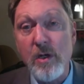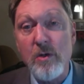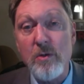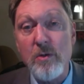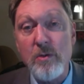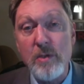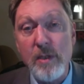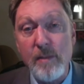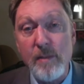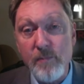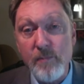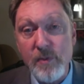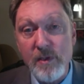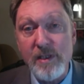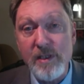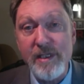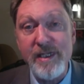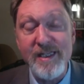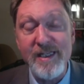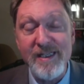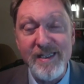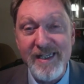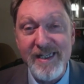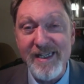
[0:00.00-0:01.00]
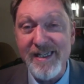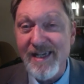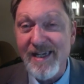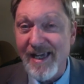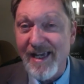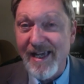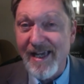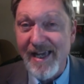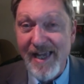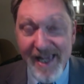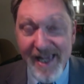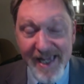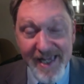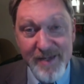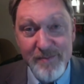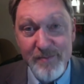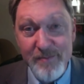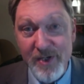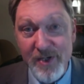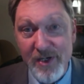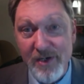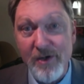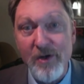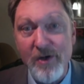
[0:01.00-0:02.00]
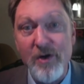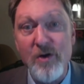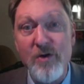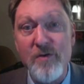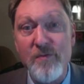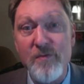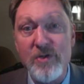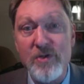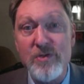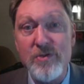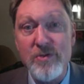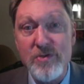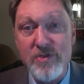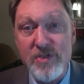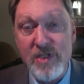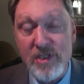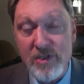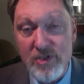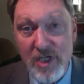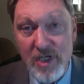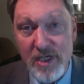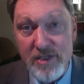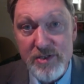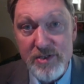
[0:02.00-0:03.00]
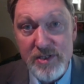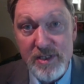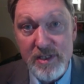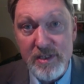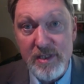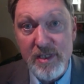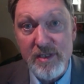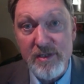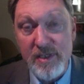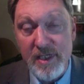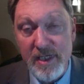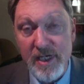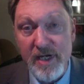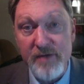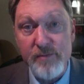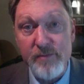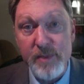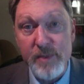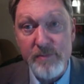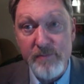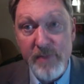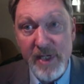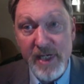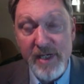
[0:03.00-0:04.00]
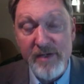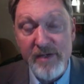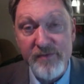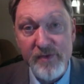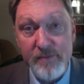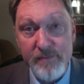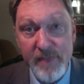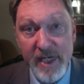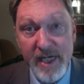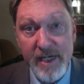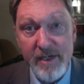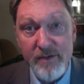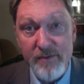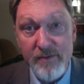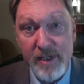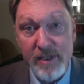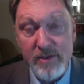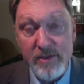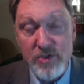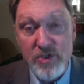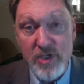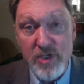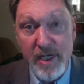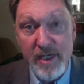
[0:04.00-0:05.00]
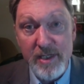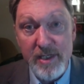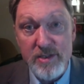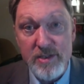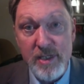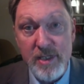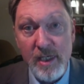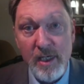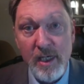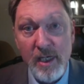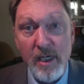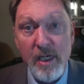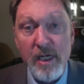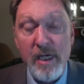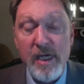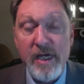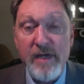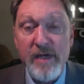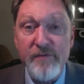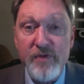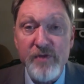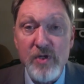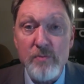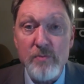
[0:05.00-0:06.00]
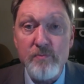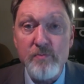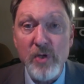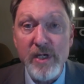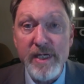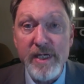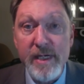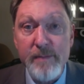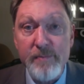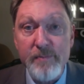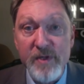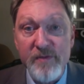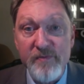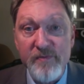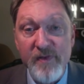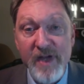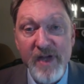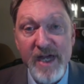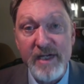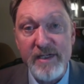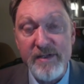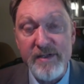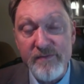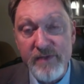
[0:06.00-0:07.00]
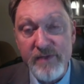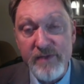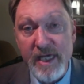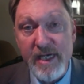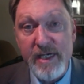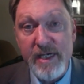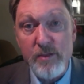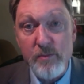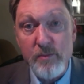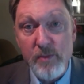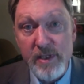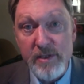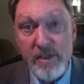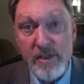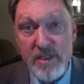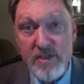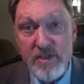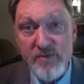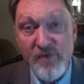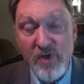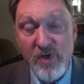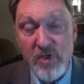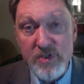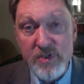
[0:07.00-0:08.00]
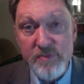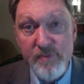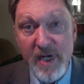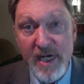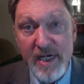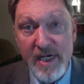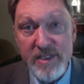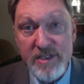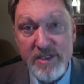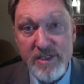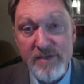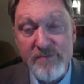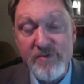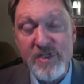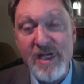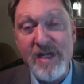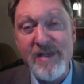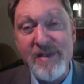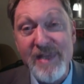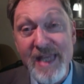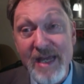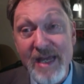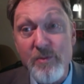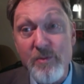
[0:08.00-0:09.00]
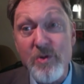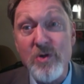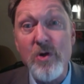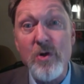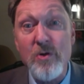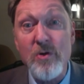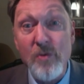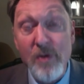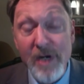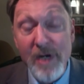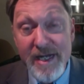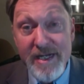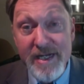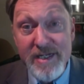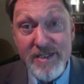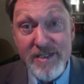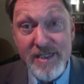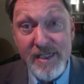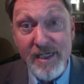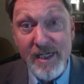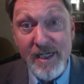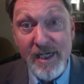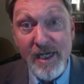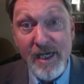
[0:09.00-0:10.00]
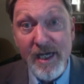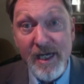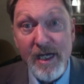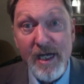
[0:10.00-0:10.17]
go completely ape over you suggesting that the government pay for background checks. If you bring up the fact of getting rid of these false positives, they will go crazy.